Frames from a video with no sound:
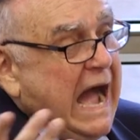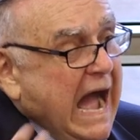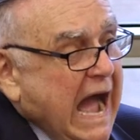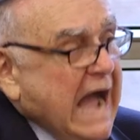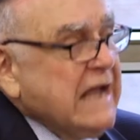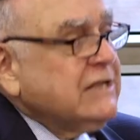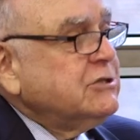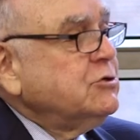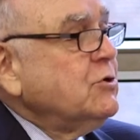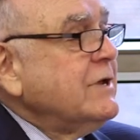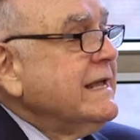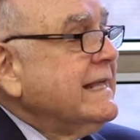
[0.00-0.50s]

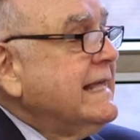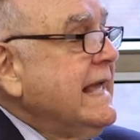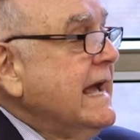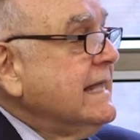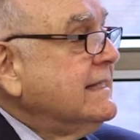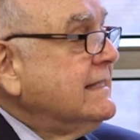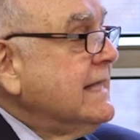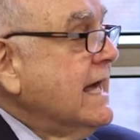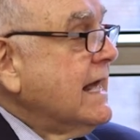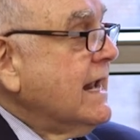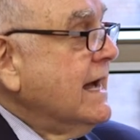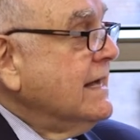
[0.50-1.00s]
I sort of
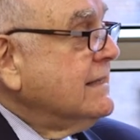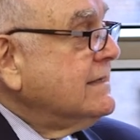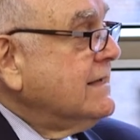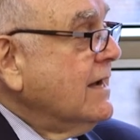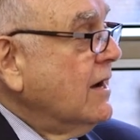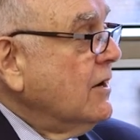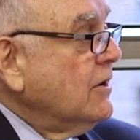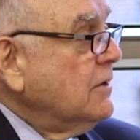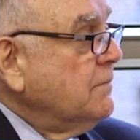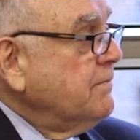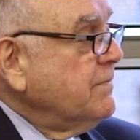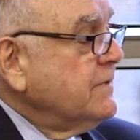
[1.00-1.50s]
get that, I
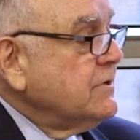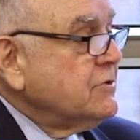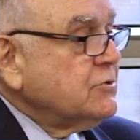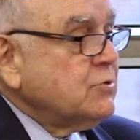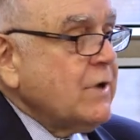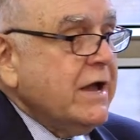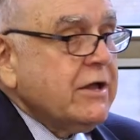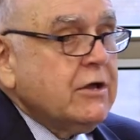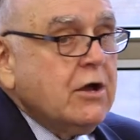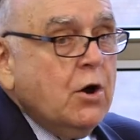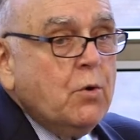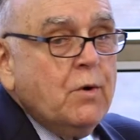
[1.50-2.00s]
tell.
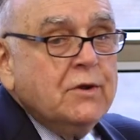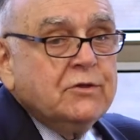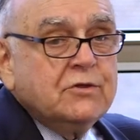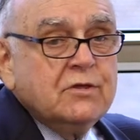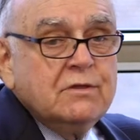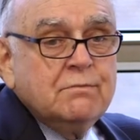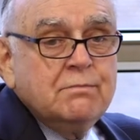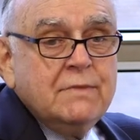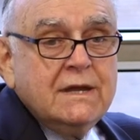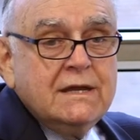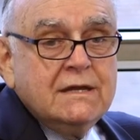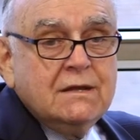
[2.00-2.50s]
So I go into
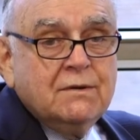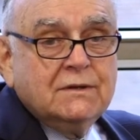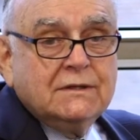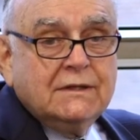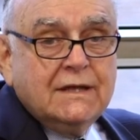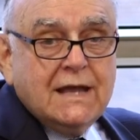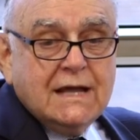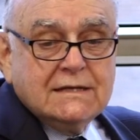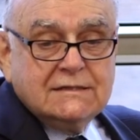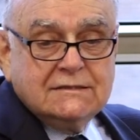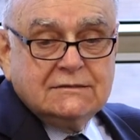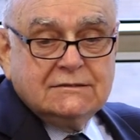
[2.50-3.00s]
the meeting with
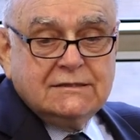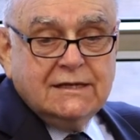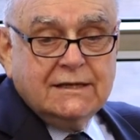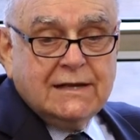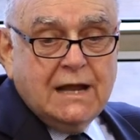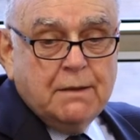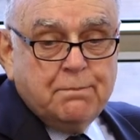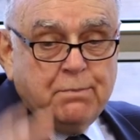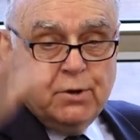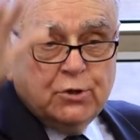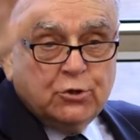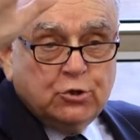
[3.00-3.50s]
the SEC
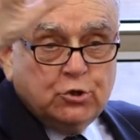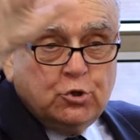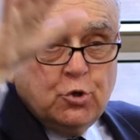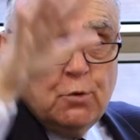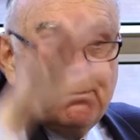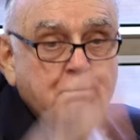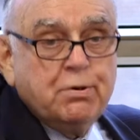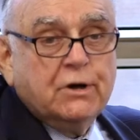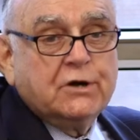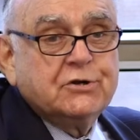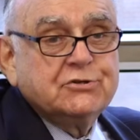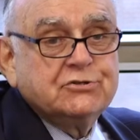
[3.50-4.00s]
and I put
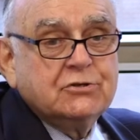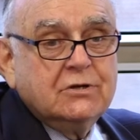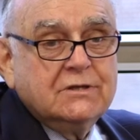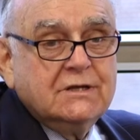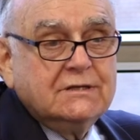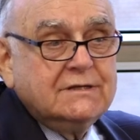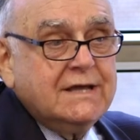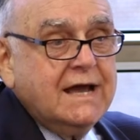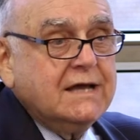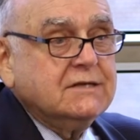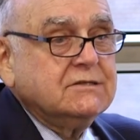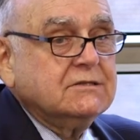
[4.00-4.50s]
two books on
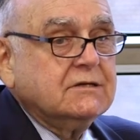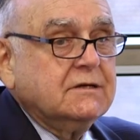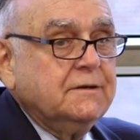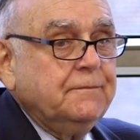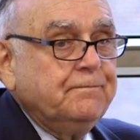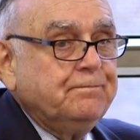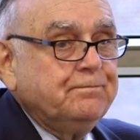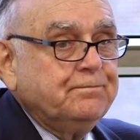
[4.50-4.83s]
the desk.